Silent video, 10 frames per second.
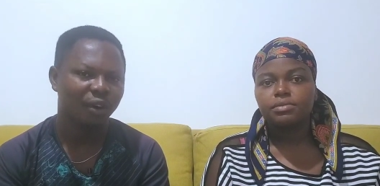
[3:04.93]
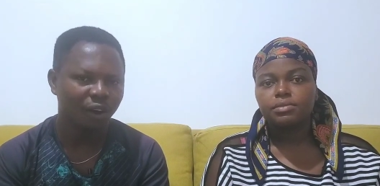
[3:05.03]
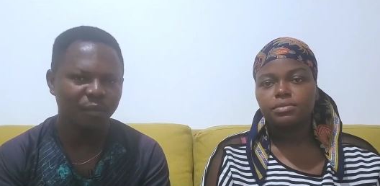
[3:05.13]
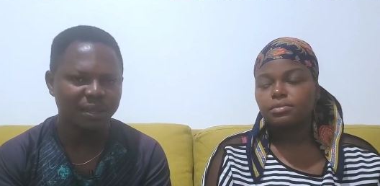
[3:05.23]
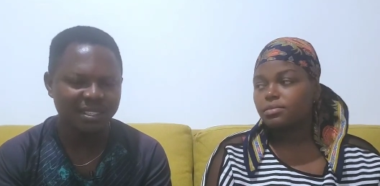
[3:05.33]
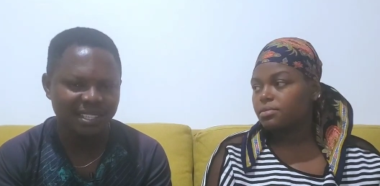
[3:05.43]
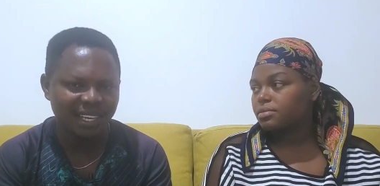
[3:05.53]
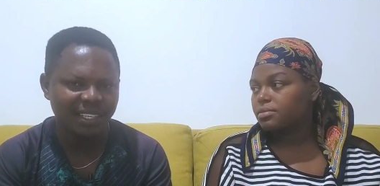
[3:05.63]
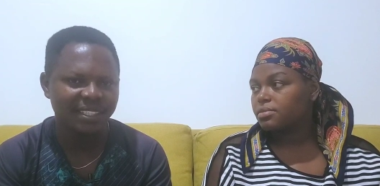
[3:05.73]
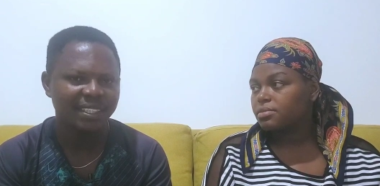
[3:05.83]
Speaker 1: all being
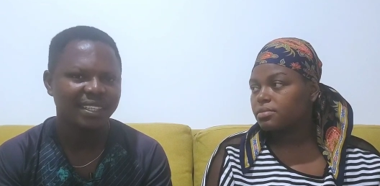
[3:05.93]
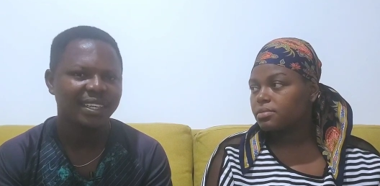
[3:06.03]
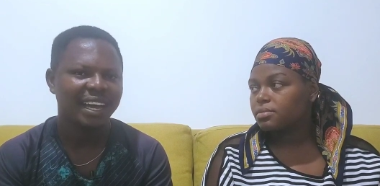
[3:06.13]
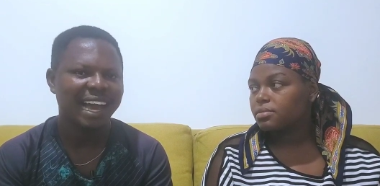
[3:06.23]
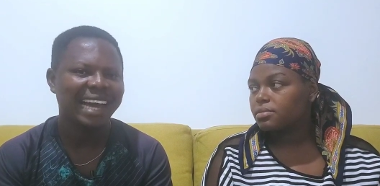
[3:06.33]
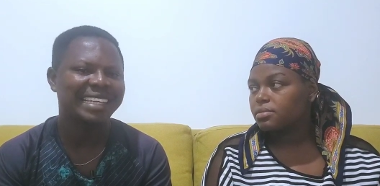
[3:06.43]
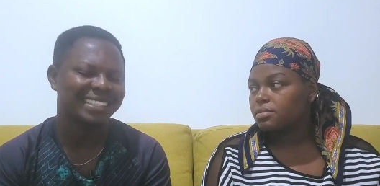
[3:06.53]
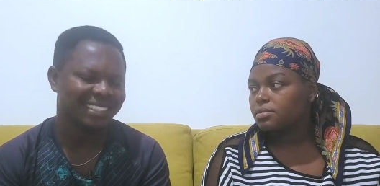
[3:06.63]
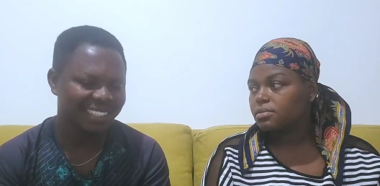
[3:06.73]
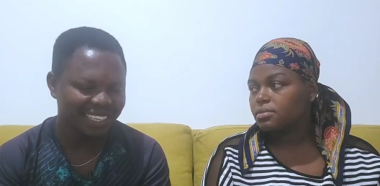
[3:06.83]
said,
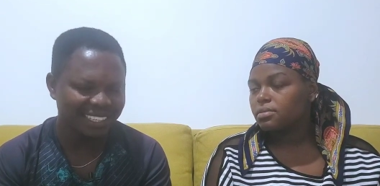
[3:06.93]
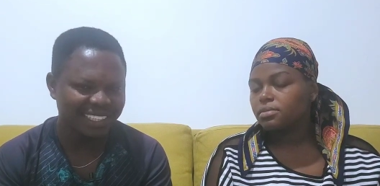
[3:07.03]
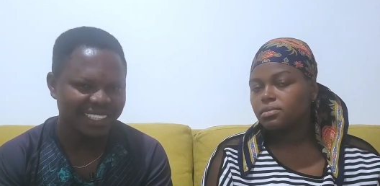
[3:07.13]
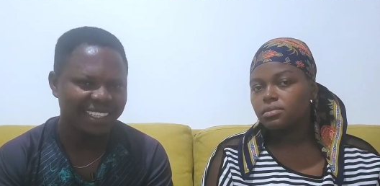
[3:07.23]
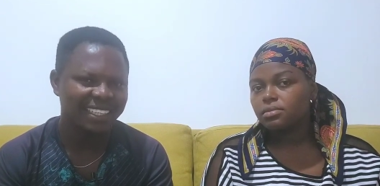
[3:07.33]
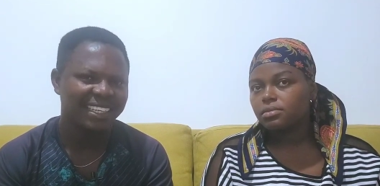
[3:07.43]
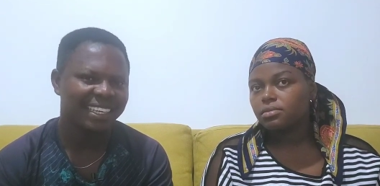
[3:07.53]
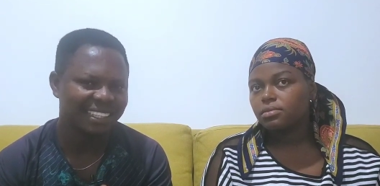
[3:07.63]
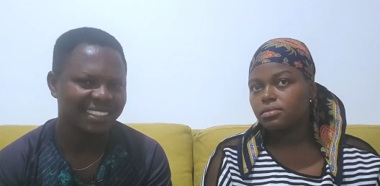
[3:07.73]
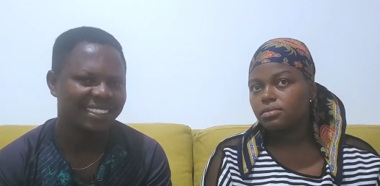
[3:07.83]
understanding
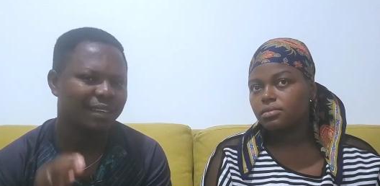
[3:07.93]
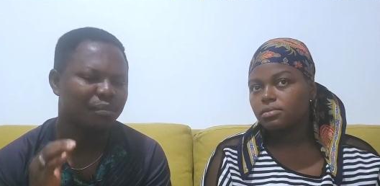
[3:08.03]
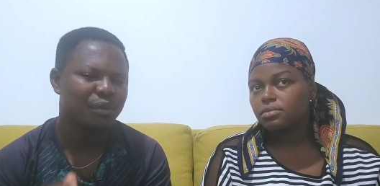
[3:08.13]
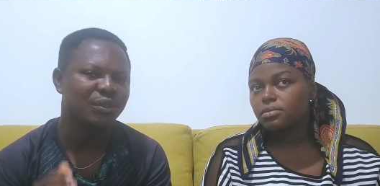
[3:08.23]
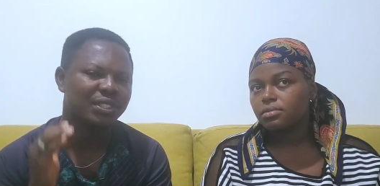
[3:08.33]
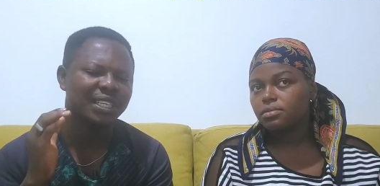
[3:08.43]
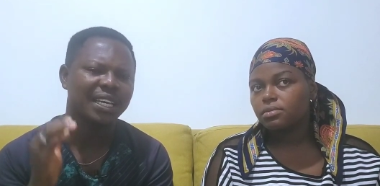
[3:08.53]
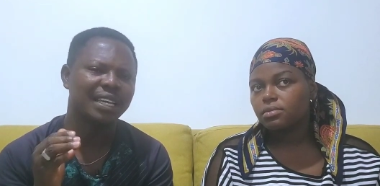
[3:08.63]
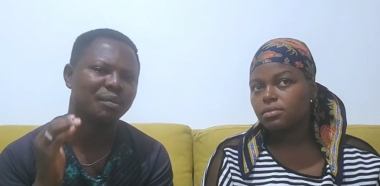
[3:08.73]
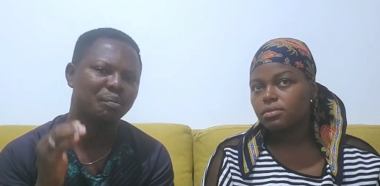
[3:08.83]
is the most
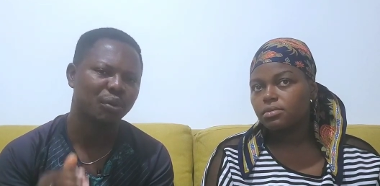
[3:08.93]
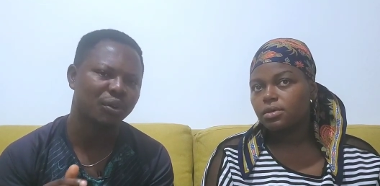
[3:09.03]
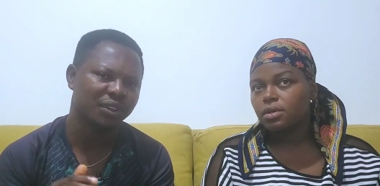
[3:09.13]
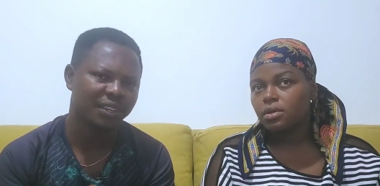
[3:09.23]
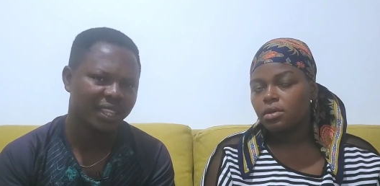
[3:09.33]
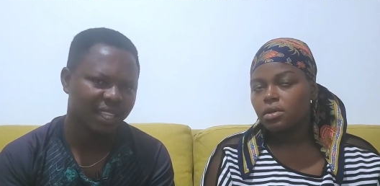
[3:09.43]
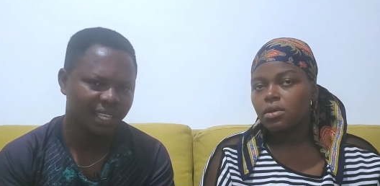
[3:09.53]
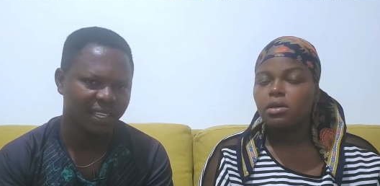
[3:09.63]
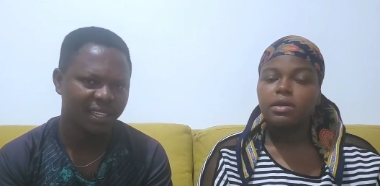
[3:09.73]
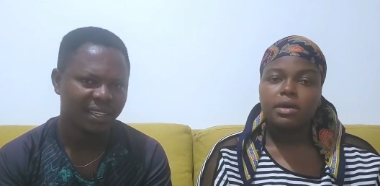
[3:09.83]
important thing.
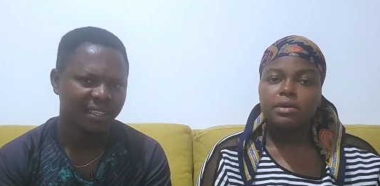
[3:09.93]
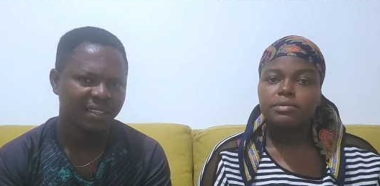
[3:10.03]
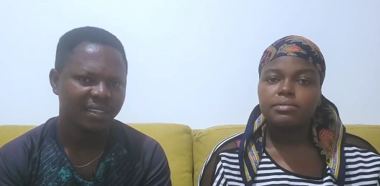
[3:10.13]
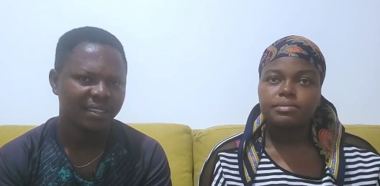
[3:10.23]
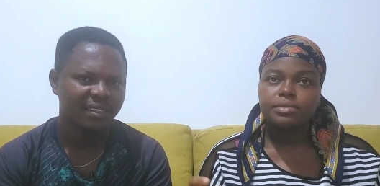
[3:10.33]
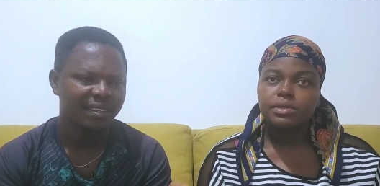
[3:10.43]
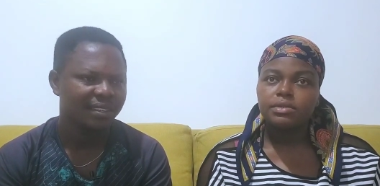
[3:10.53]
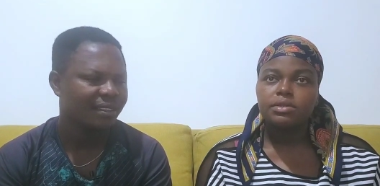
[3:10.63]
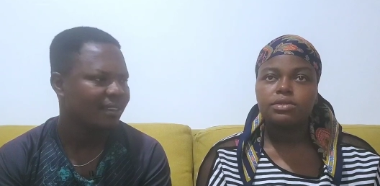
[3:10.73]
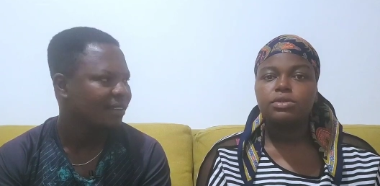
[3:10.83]
Yeah.
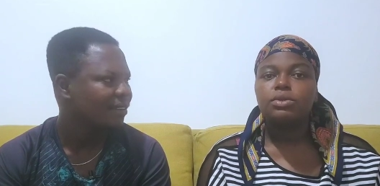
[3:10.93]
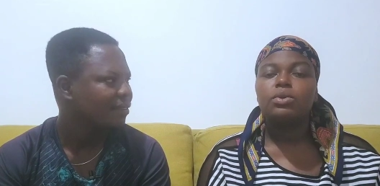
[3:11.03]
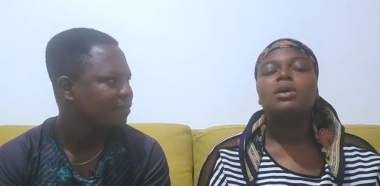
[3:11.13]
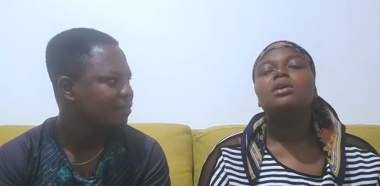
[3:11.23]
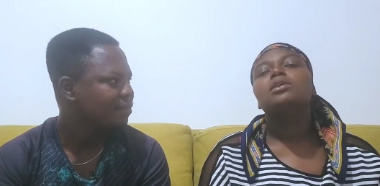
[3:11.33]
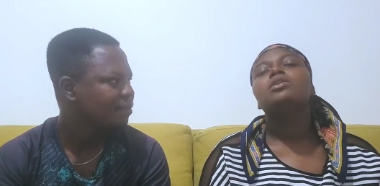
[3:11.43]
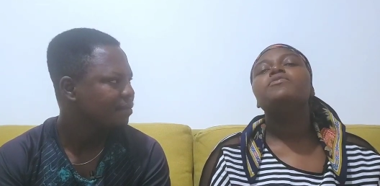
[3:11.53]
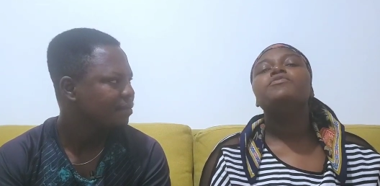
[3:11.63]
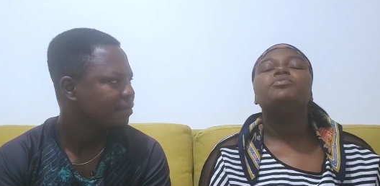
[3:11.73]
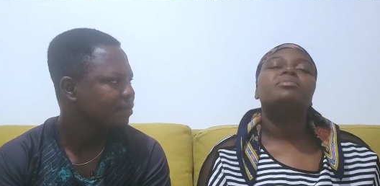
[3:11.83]
Speaker 2: And also,
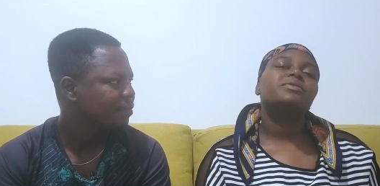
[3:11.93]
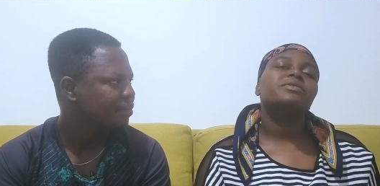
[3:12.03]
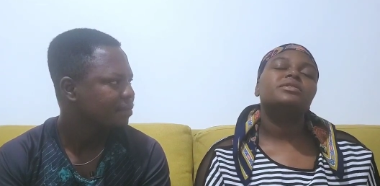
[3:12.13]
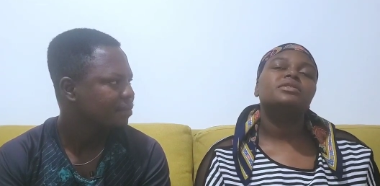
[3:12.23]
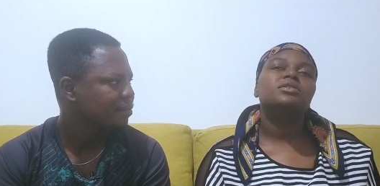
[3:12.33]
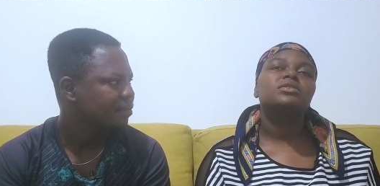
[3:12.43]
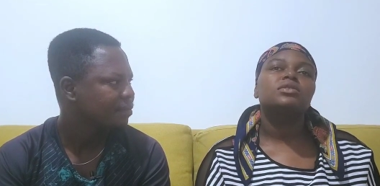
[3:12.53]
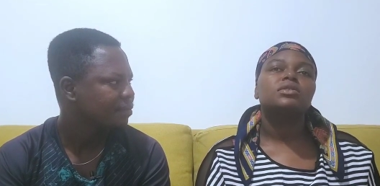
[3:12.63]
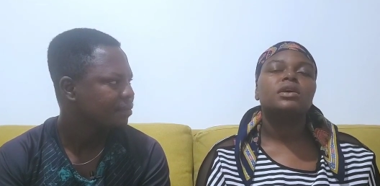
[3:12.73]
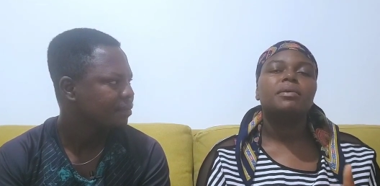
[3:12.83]
if you married
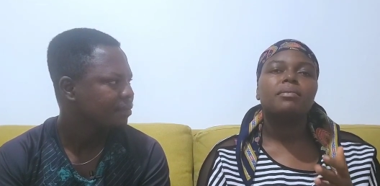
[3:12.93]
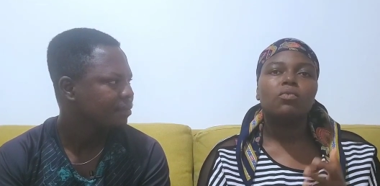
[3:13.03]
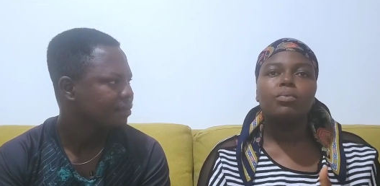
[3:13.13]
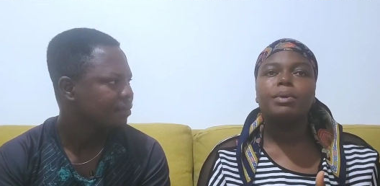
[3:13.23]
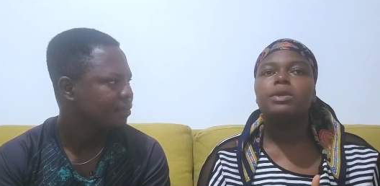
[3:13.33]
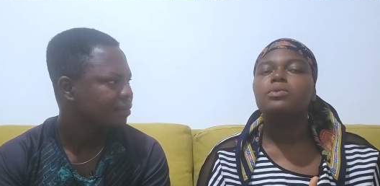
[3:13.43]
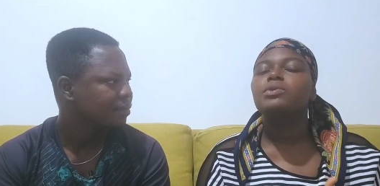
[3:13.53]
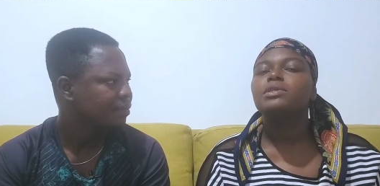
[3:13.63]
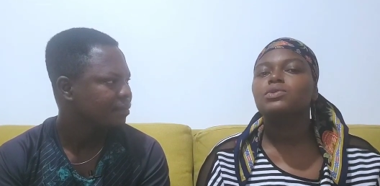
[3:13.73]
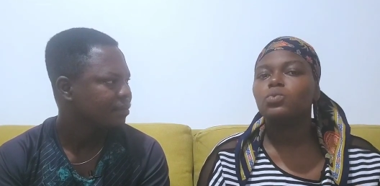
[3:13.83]
a woman who
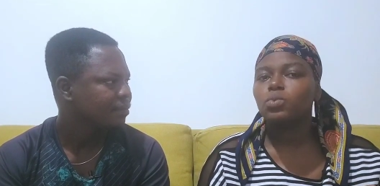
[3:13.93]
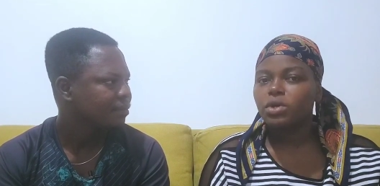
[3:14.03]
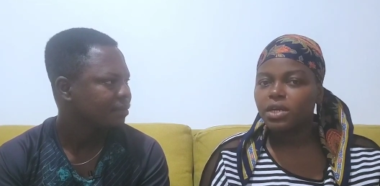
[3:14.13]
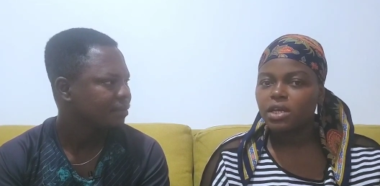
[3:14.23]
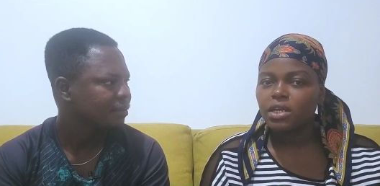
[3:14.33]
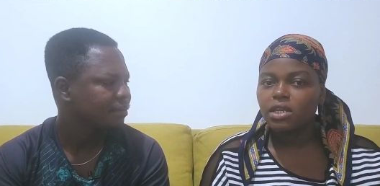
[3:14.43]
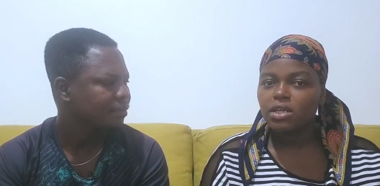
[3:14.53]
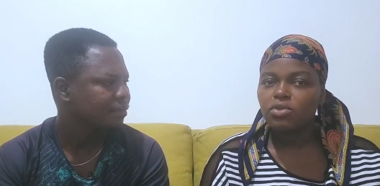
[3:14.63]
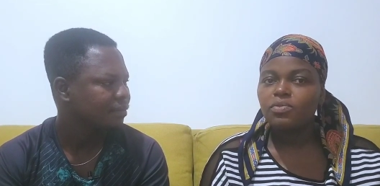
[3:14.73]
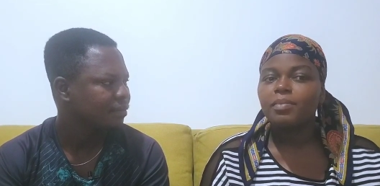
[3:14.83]
isn't working,
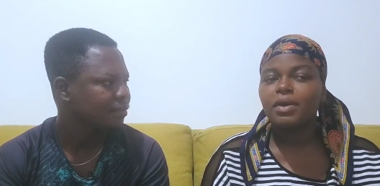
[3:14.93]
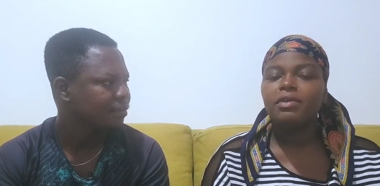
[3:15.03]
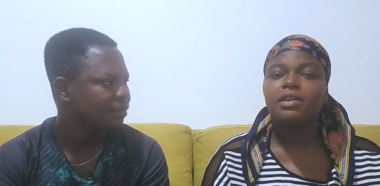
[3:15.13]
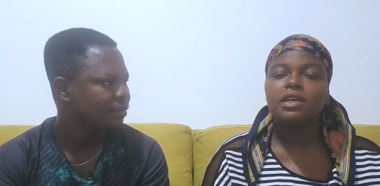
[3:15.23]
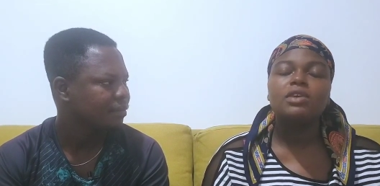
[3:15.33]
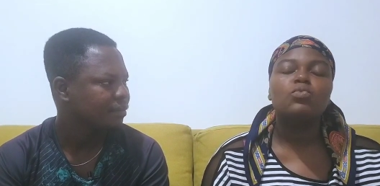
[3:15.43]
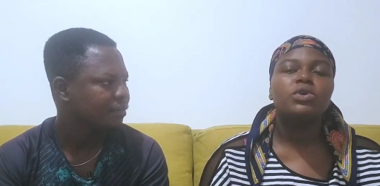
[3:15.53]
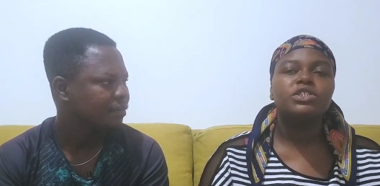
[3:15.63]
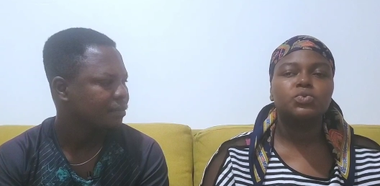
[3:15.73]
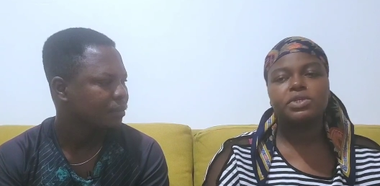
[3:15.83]
you married
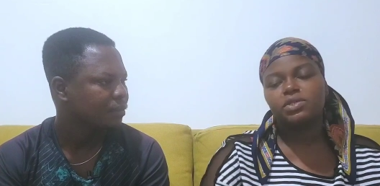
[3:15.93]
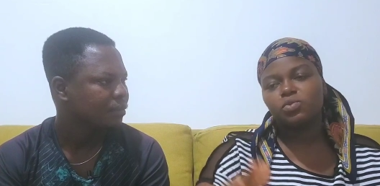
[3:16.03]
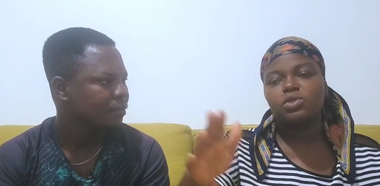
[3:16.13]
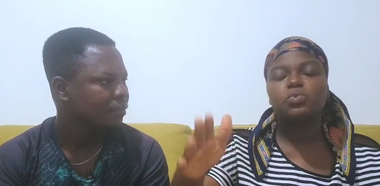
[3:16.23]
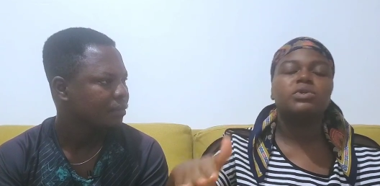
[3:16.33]
when she wasn't she